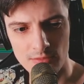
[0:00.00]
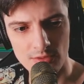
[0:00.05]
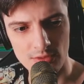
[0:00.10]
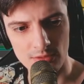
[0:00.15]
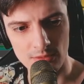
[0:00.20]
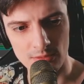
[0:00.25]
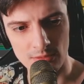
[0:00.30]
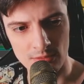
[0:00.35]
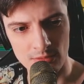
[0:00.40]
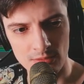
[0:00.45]

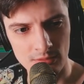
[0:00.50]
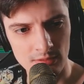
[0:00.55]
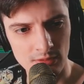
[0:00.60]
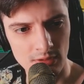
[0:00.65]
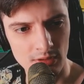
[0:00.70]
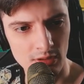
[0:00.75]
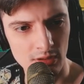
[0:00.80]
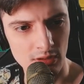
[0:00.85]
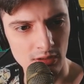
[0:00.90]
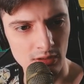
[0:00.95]
So
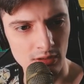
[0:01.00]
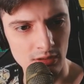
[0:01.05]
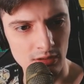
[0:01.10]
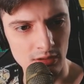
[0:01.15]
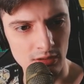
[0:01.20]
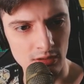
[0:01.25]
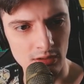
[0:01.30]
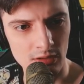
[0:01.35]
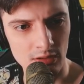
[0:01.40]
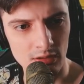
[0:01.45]

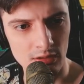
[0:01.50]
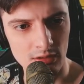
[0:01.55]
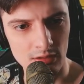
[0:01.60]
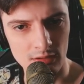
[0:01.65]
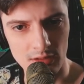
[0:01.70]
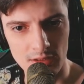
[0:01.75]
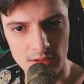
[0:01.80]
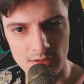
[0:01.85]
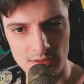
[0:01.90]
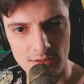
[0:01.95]

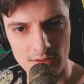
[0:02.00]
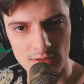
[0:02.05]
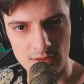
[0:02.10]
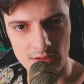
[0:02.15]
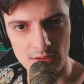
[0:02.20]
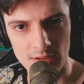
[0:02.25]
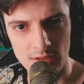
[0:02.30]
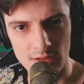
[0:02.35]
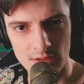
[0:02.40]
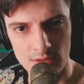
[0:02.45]
let's
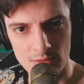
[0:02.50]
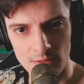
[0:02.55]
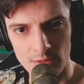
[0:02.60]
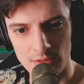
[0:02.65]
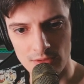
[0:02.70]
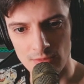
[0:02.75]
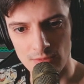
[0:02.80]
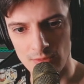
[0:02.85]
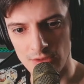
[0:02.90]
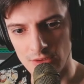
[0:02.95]
see
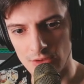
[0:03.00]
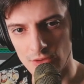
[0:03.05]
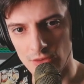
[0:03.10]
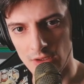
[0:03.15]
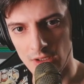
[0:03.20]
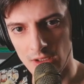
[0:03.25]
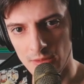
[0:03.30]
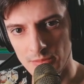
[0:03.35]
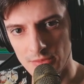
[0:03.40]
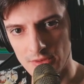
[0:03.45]
together with the
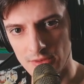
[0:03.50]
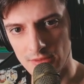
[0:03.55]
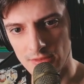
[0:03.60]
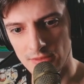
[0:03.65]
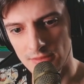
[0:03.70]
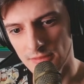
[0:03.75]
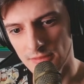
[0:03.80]
drums.